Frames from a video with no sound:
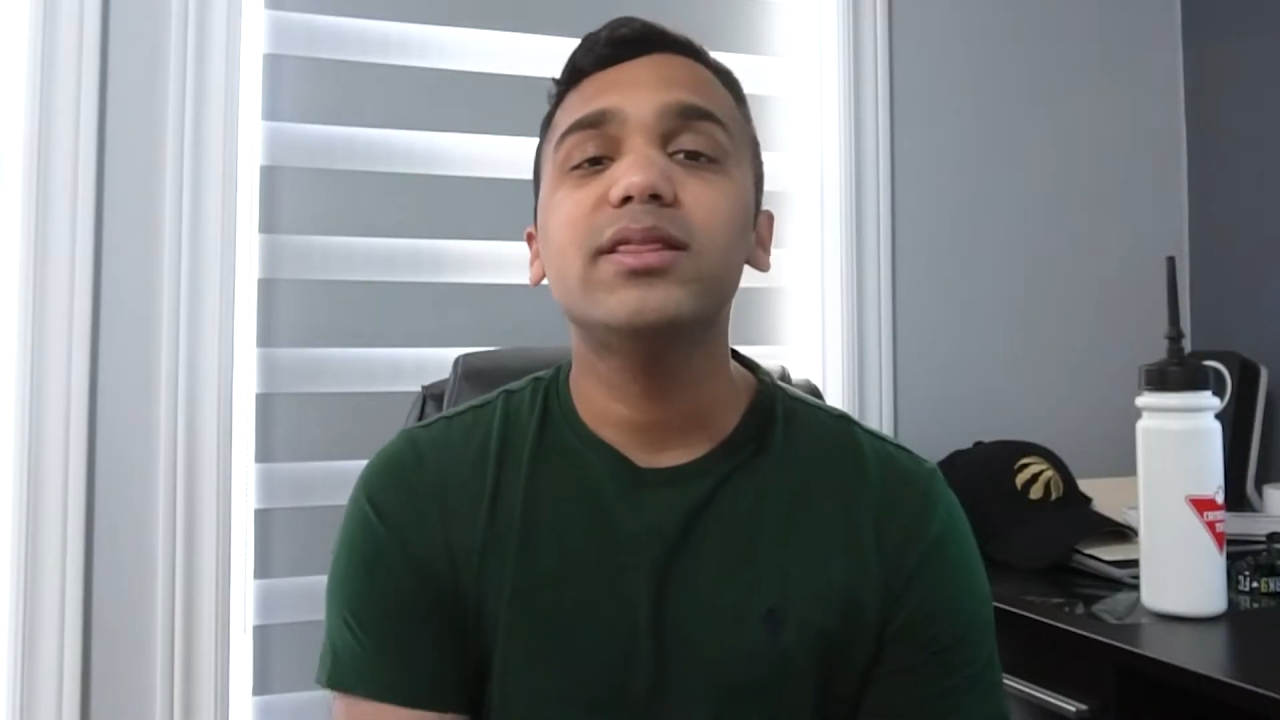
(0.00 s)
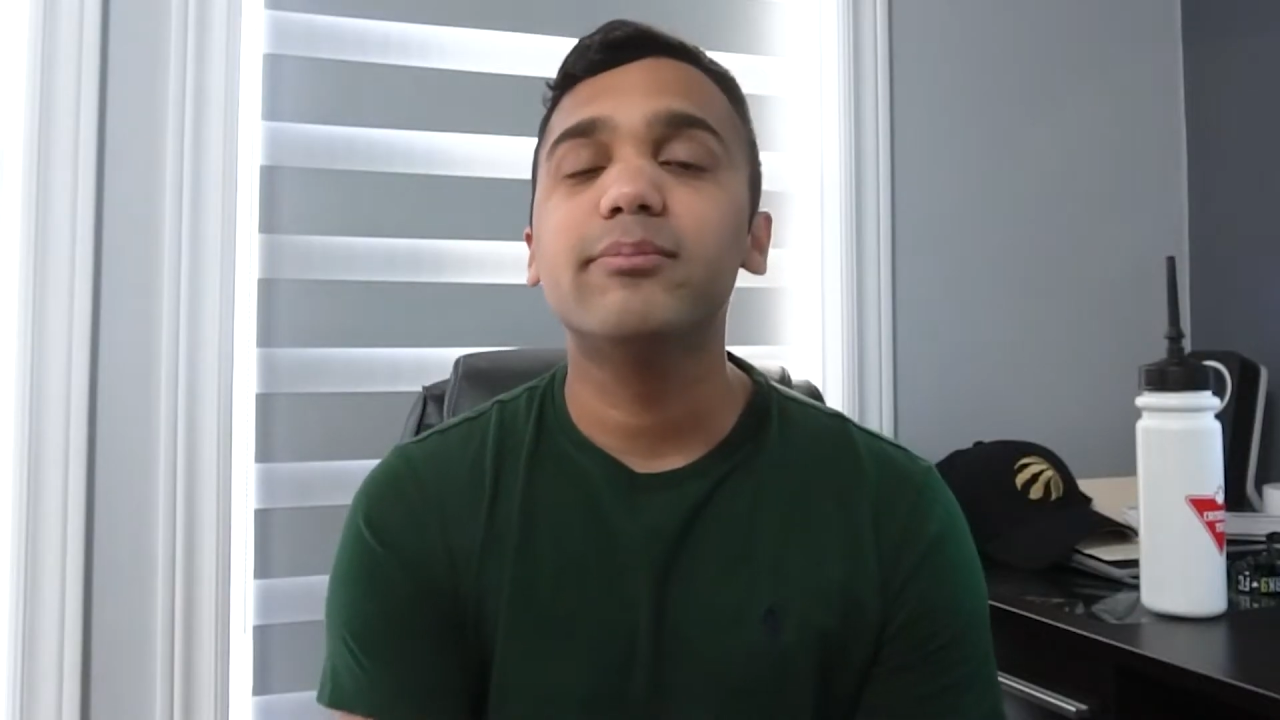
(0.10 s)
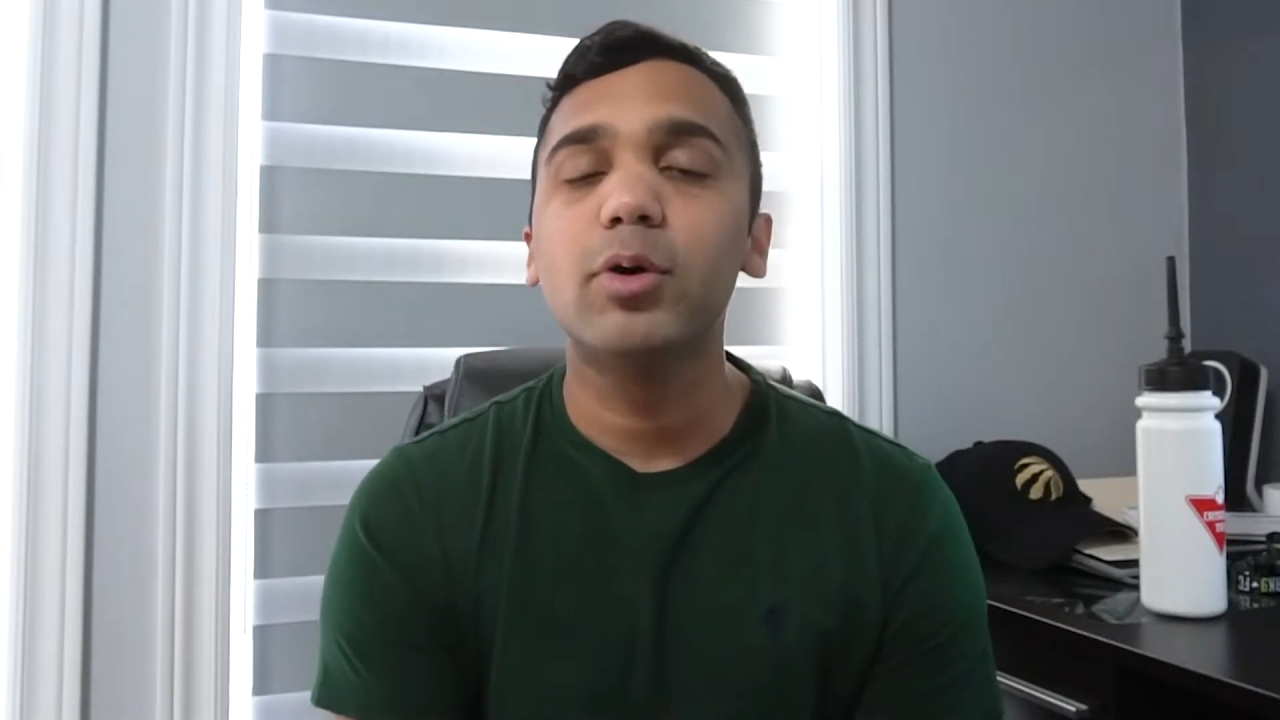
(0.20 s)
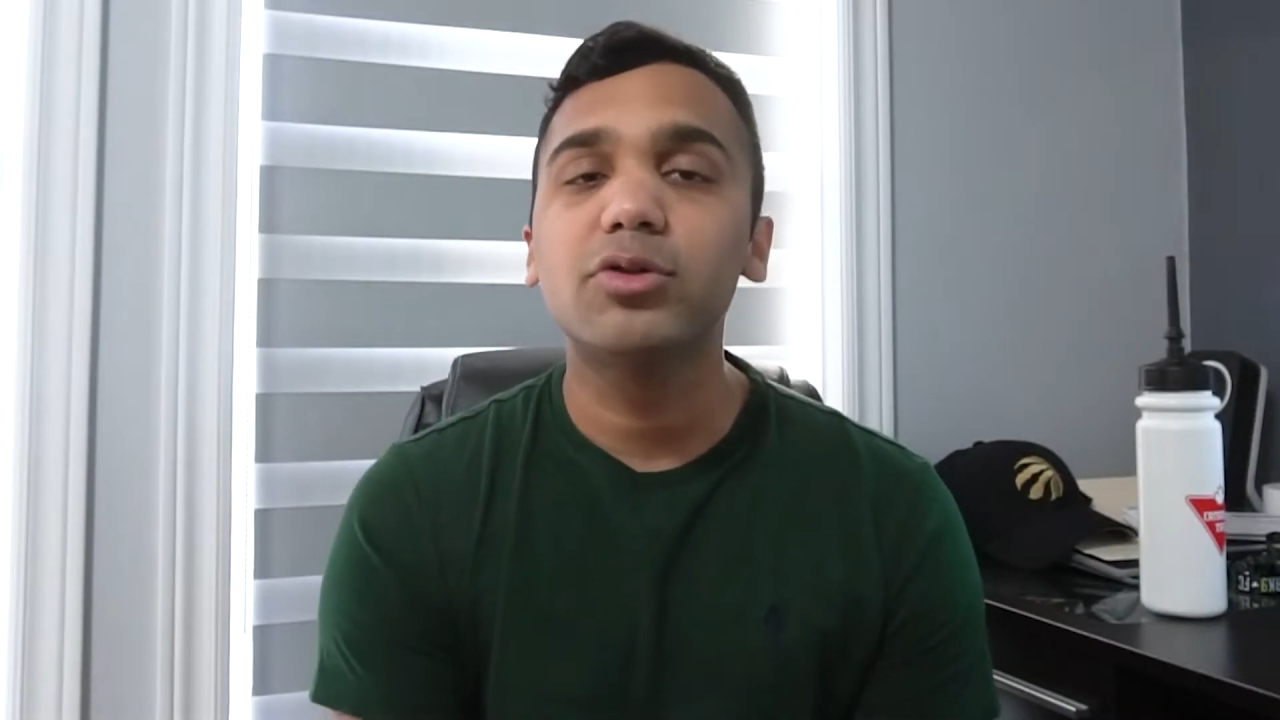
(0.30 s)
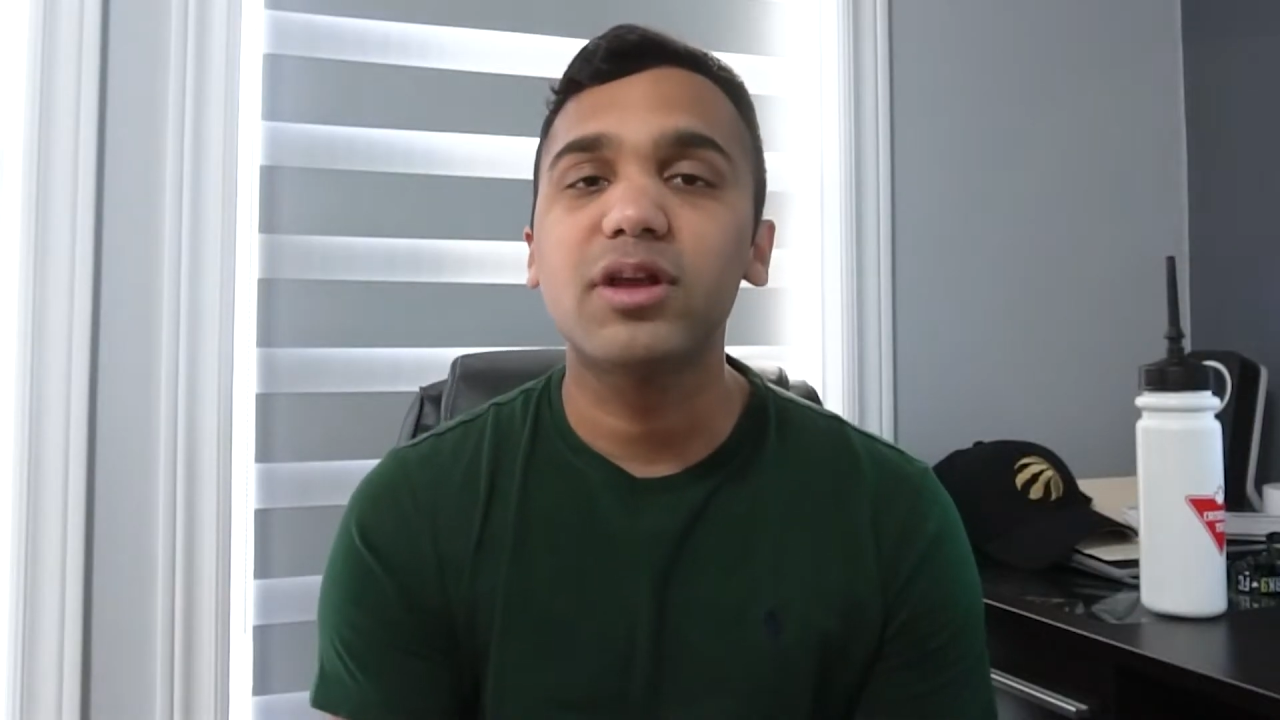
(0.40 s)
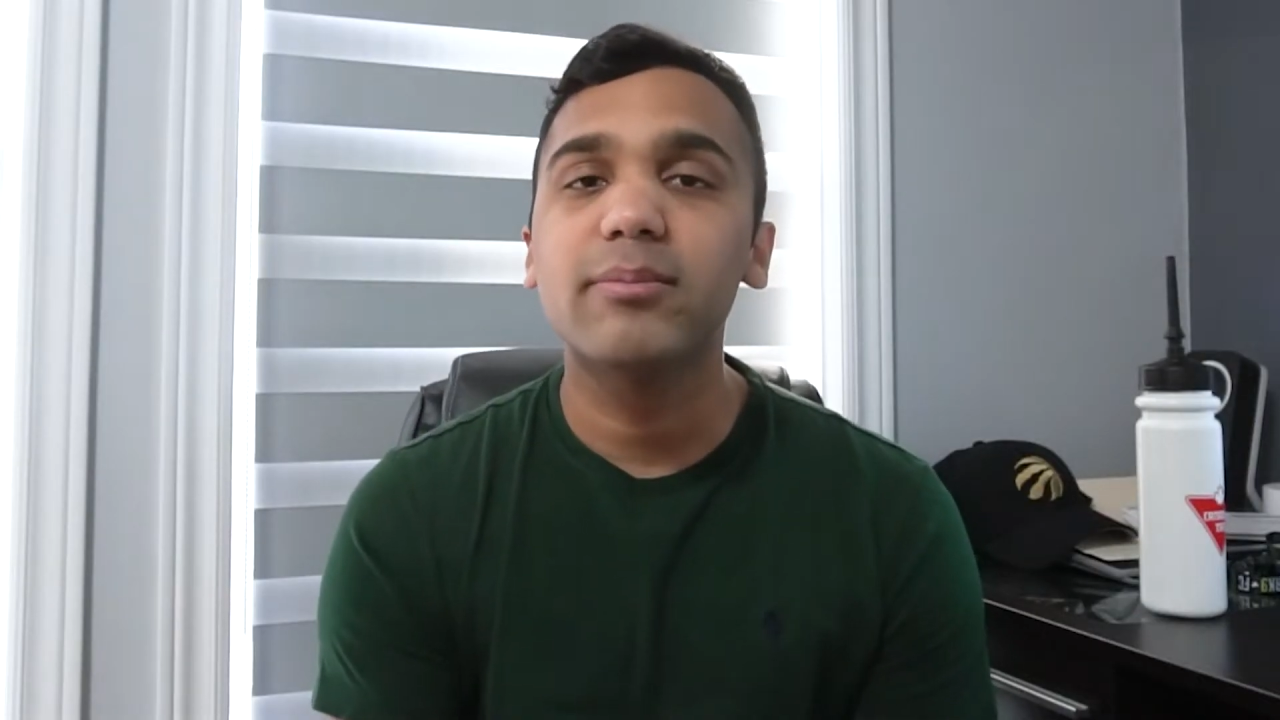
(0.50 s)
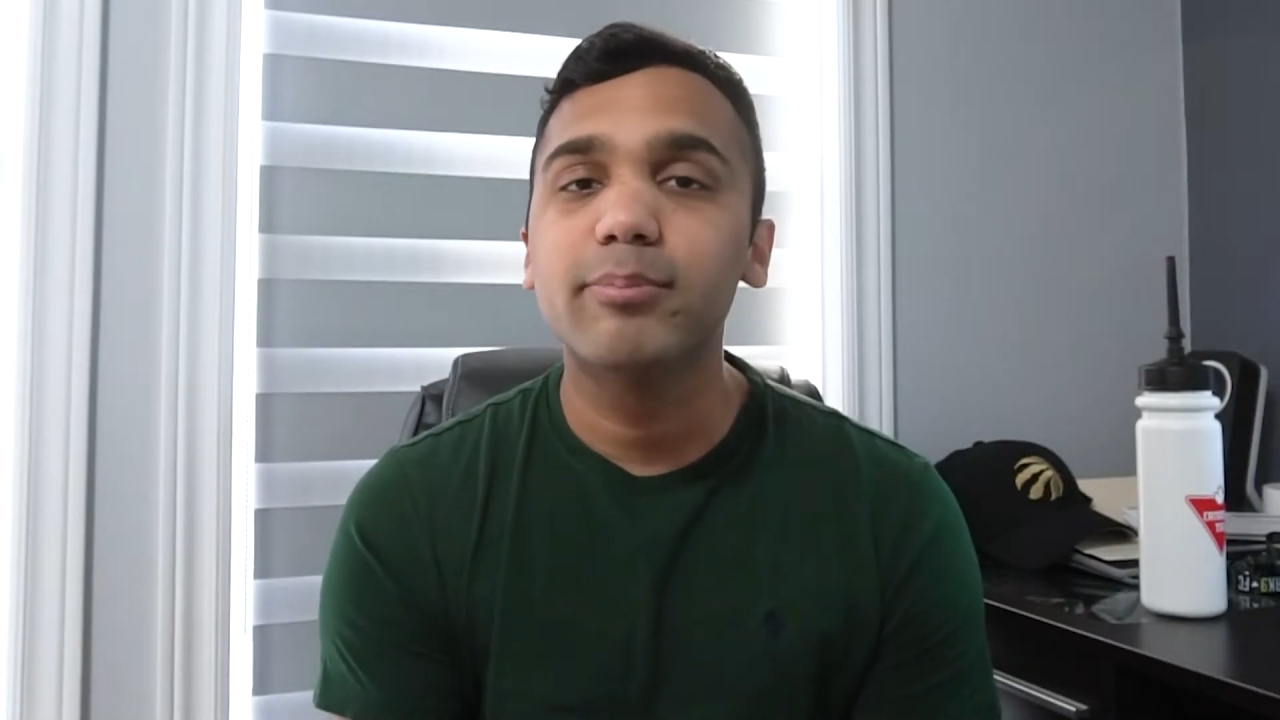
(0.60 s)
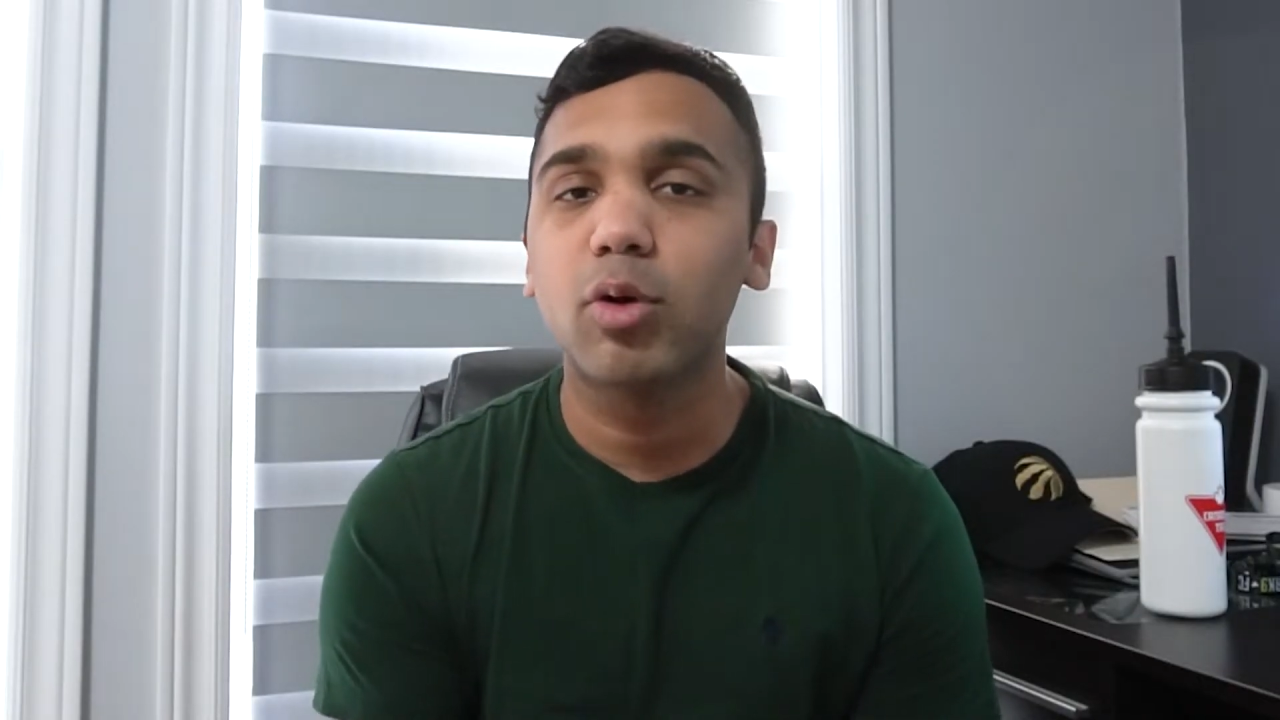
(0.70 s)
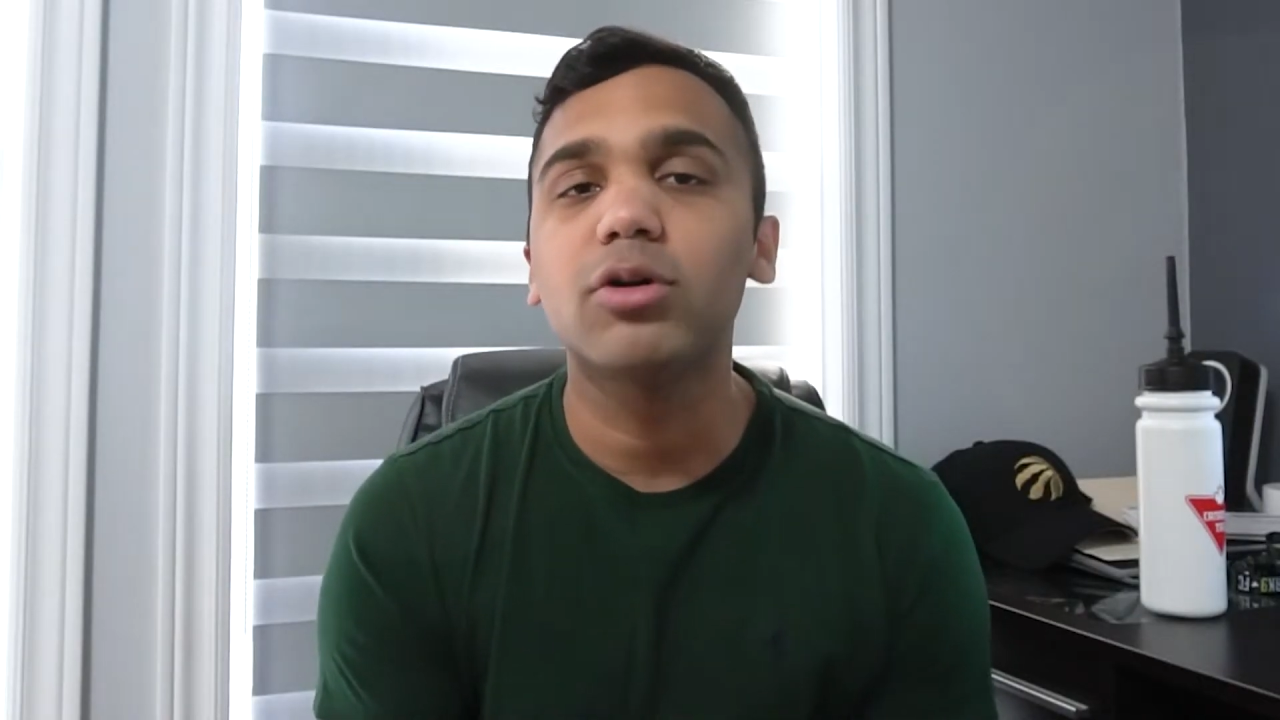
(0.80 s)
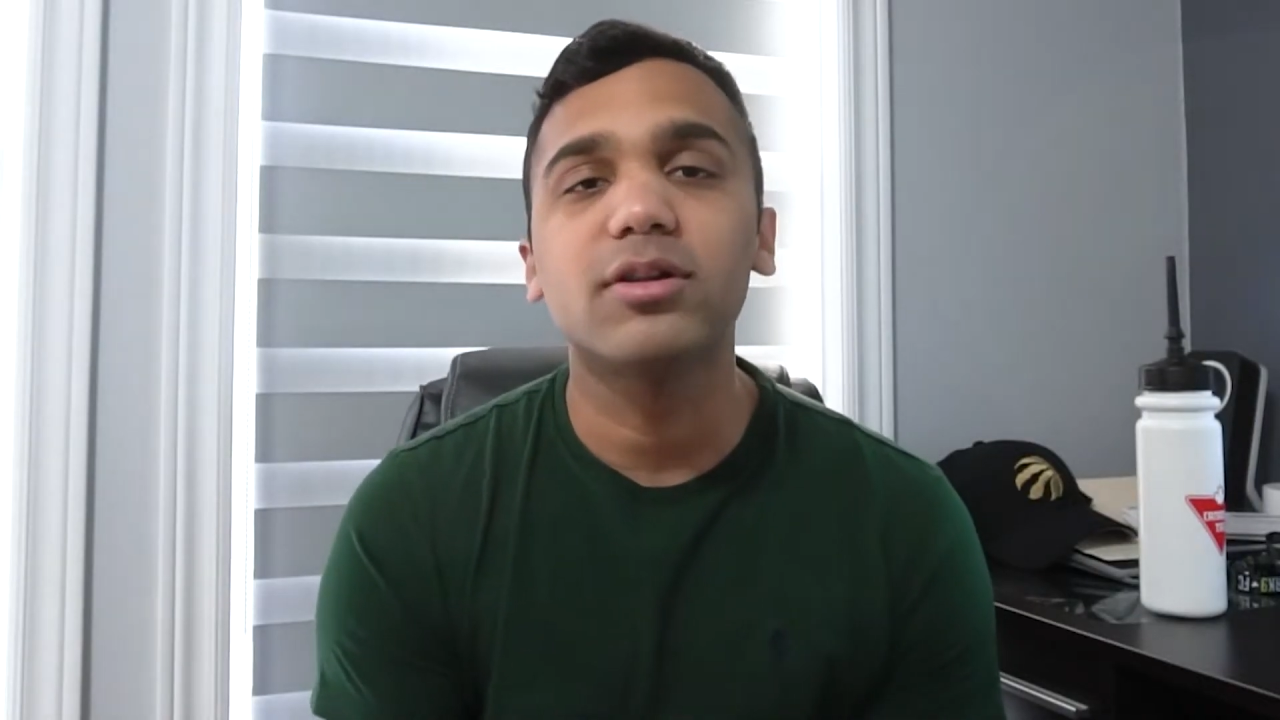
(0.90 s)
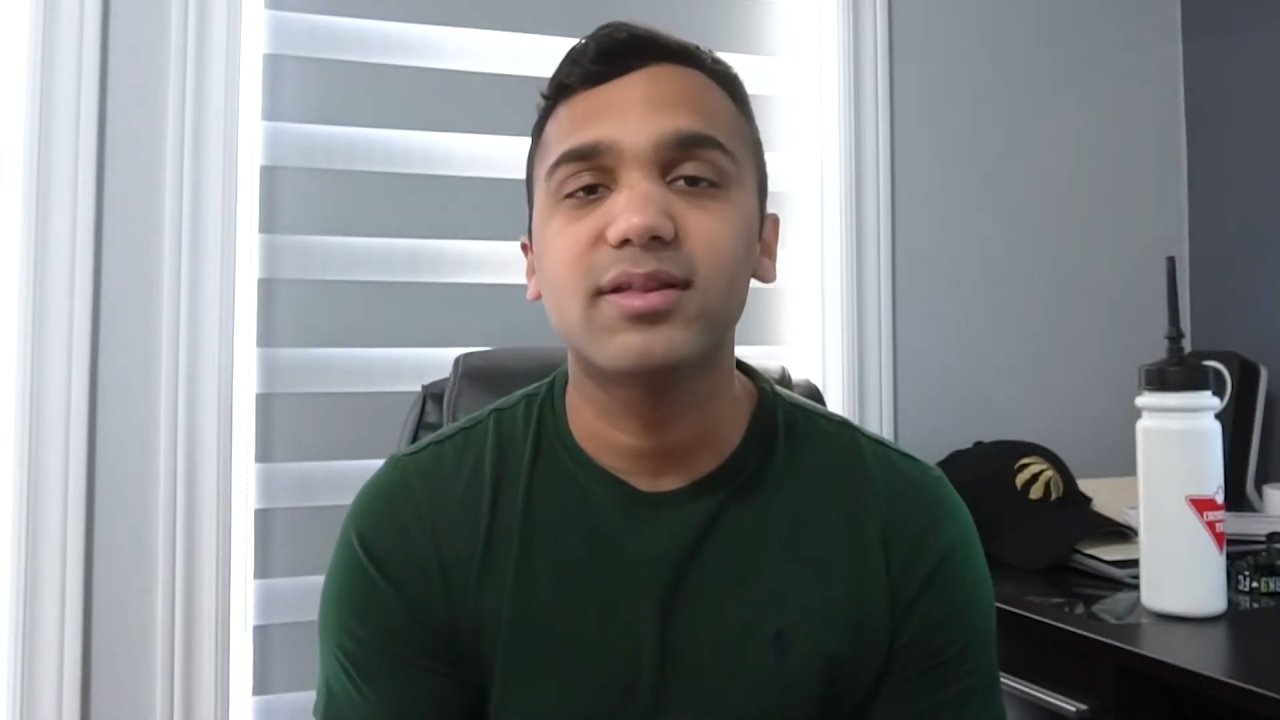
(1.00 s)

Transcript: the most important